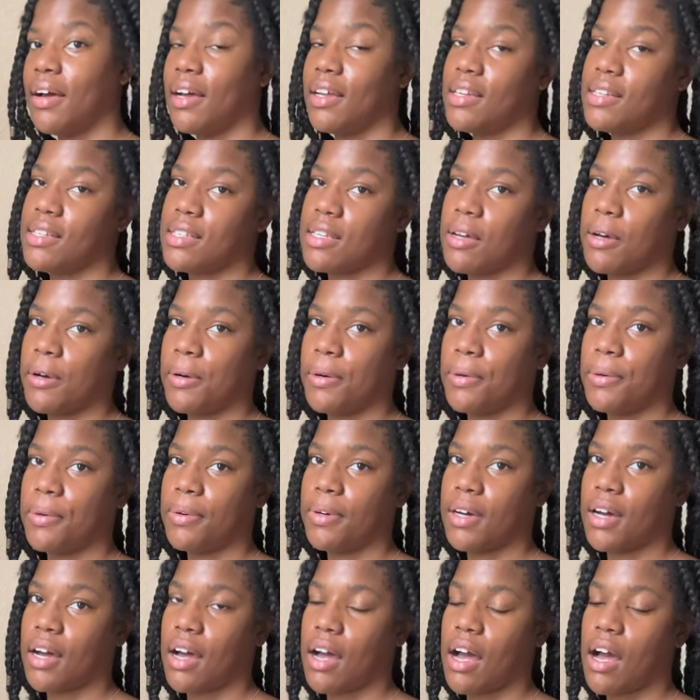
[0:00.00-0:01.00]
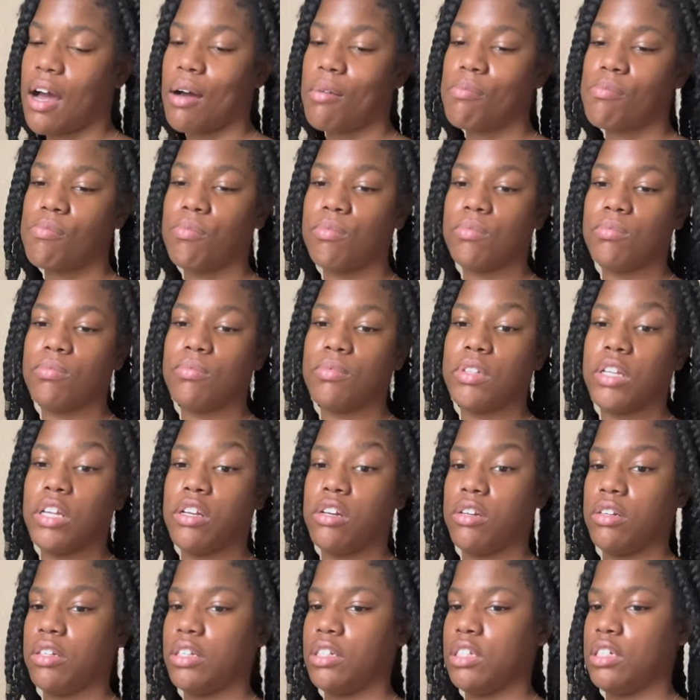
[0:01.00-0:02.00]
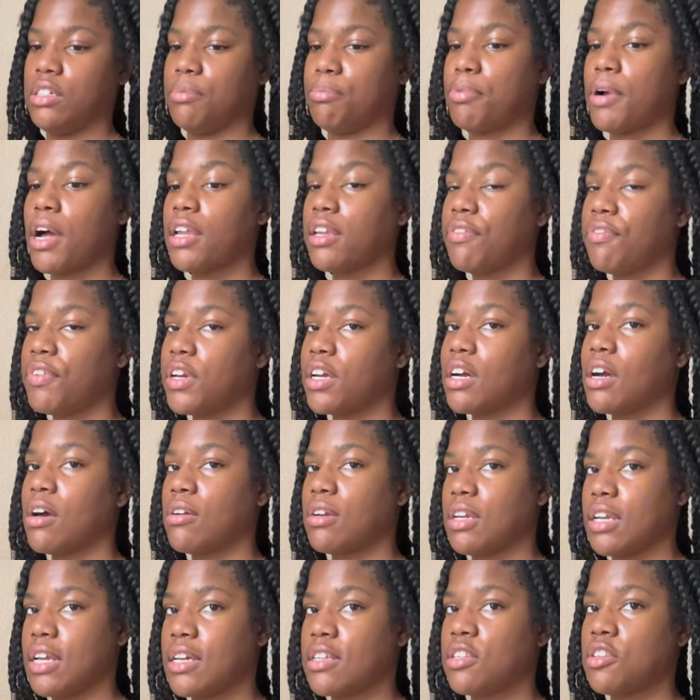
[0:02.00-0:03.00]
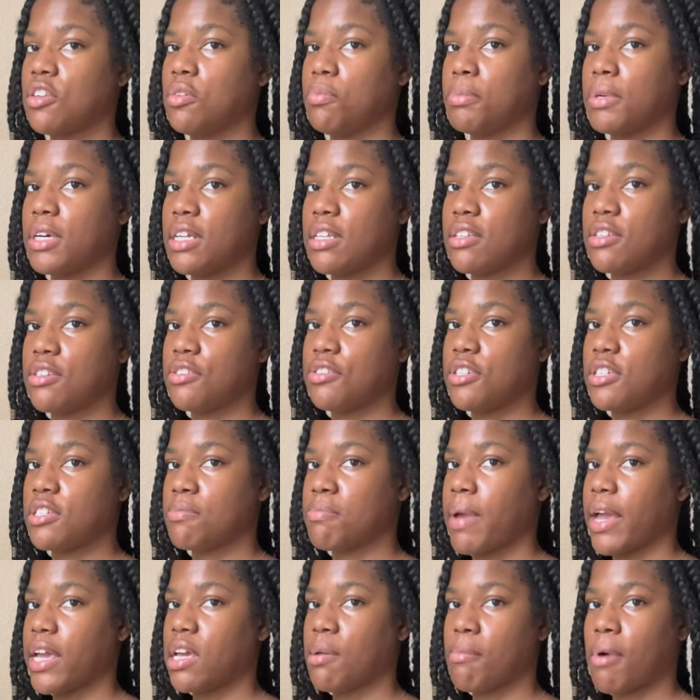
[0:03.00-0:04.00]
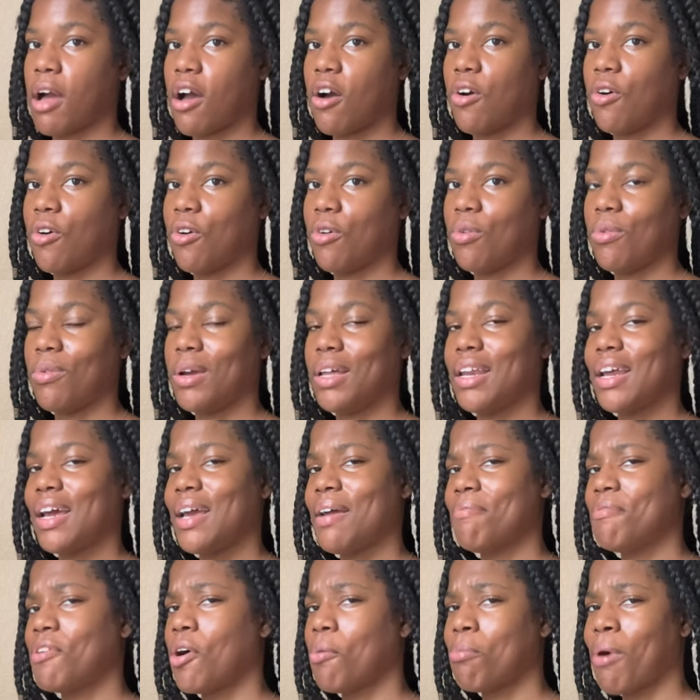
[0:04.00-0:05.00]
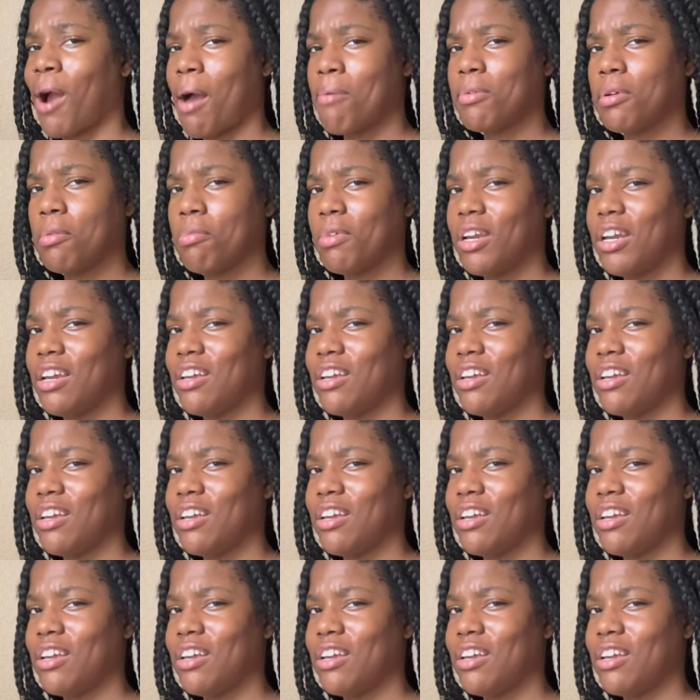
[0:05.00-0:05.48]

so I'm literally probably gonna go the next two months just making my own and I have no problem with it.